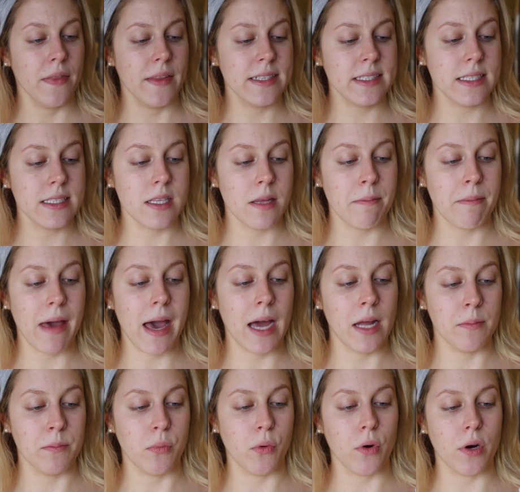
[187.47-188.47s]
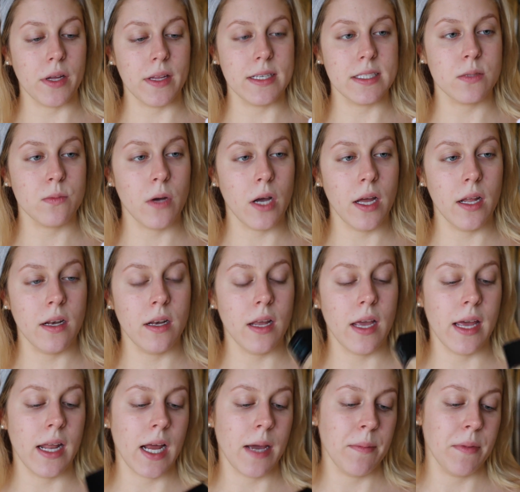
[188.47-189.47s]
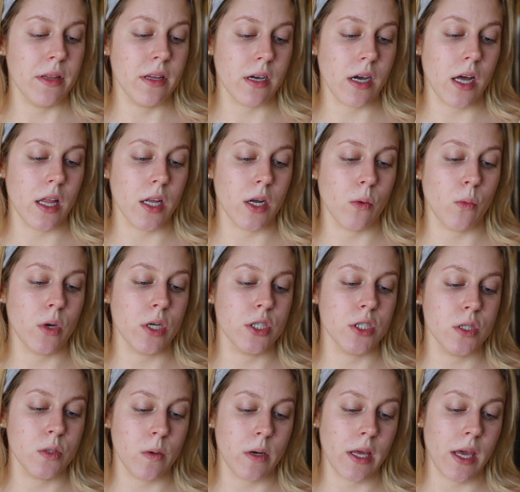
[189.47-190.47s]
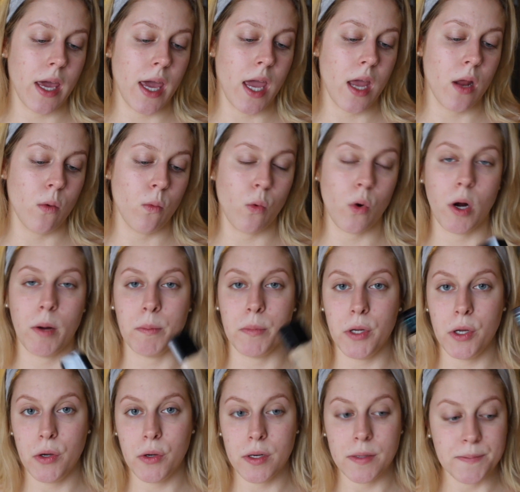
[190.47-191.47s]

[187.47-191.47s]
This is the matte and poreless one, and I'm in the color 128 Warm Nude.